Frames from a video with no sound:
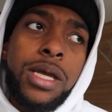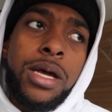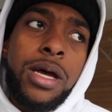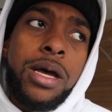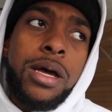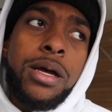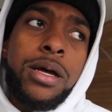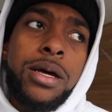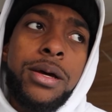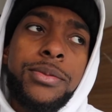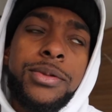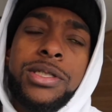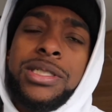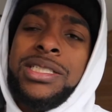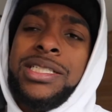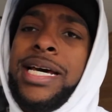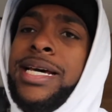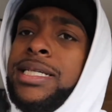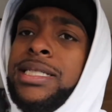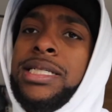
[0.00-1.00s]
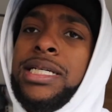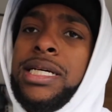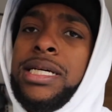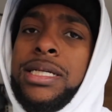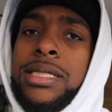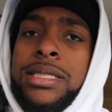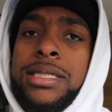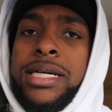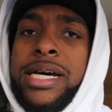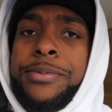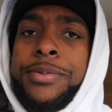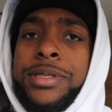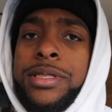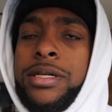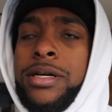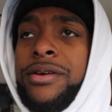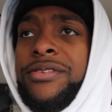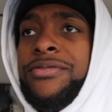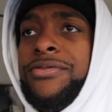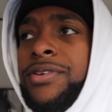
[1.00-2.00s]
Just sightseeing type of
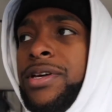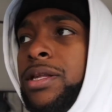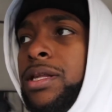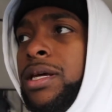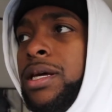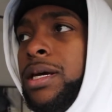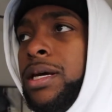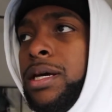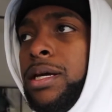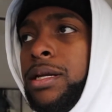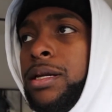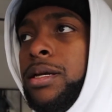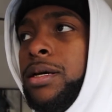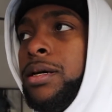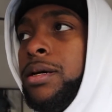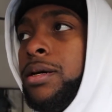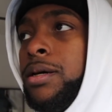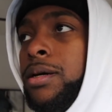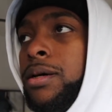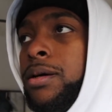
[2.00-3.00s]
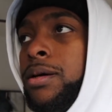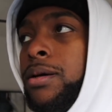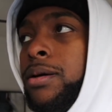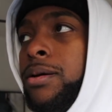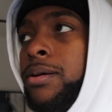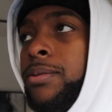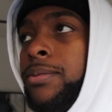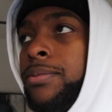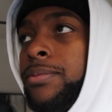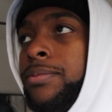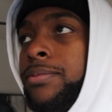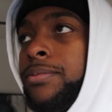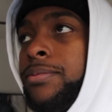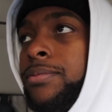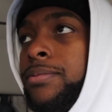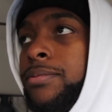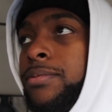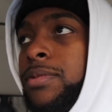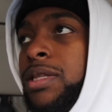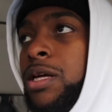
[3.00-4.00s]
stuff, and then
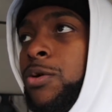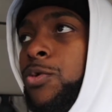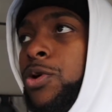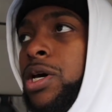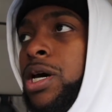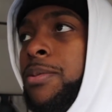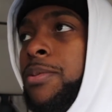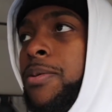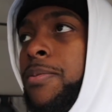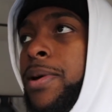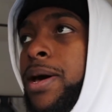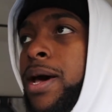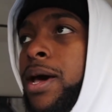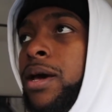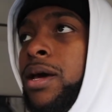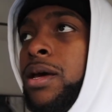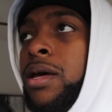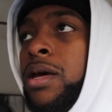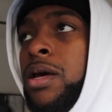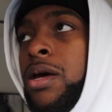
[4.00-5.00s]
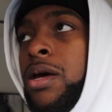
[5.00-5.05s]
then we're coming back